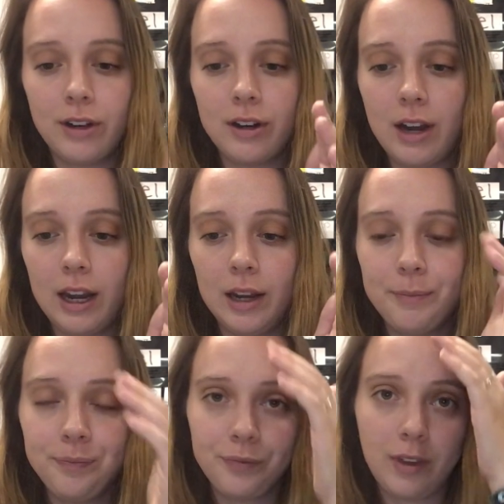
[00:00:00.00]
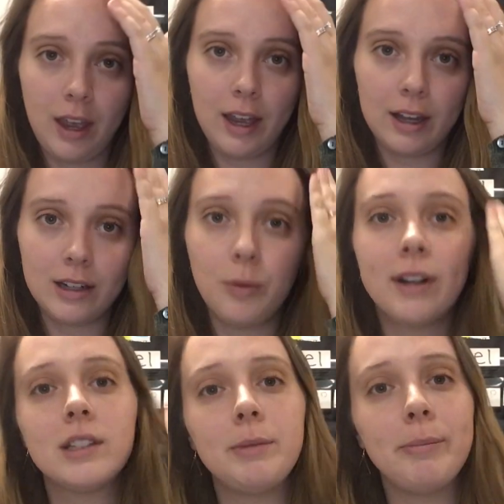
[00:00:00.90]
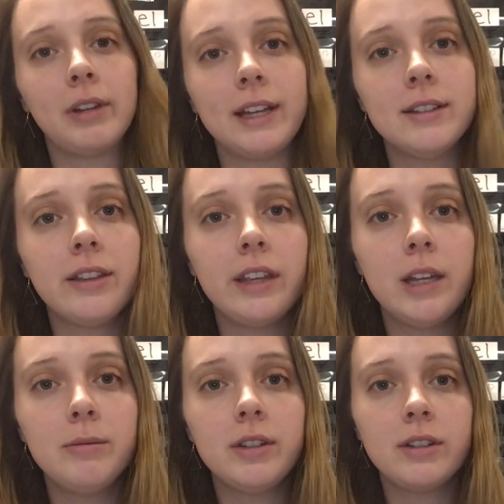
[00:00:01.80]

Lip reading: their name, and I want it to be place themed.